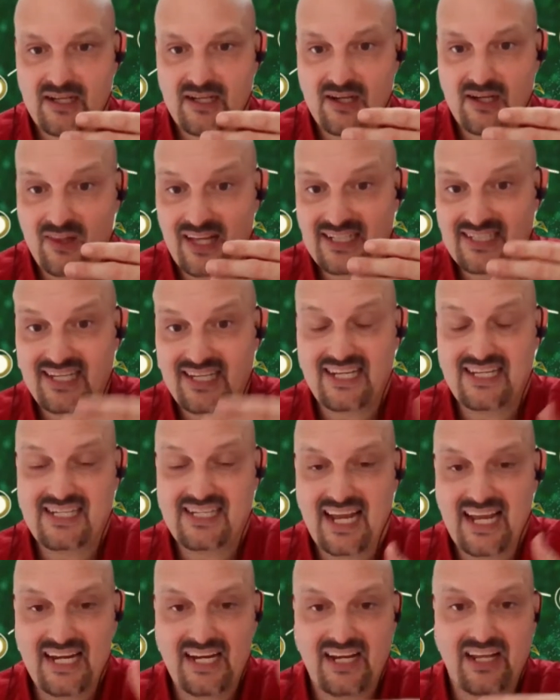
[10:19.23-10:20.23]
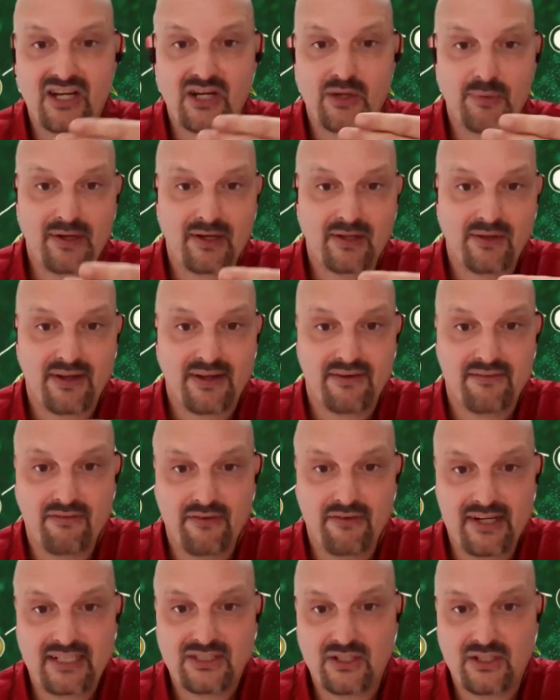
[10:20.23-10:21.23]
collecting data and doing a lot of
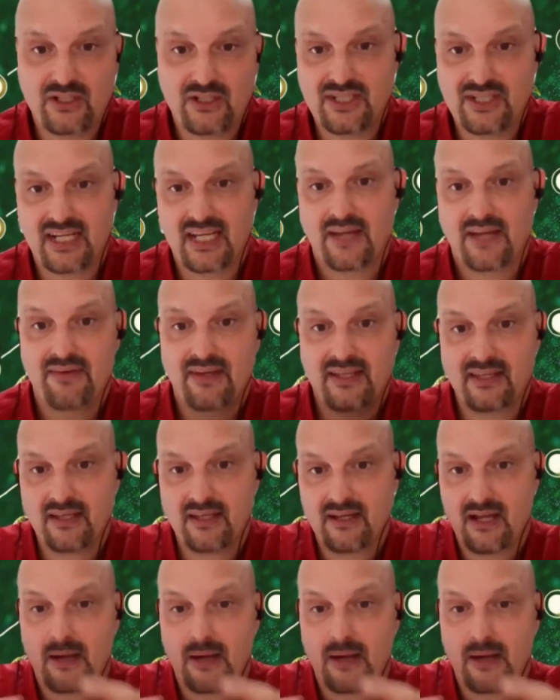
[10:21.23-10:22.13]
research and giving the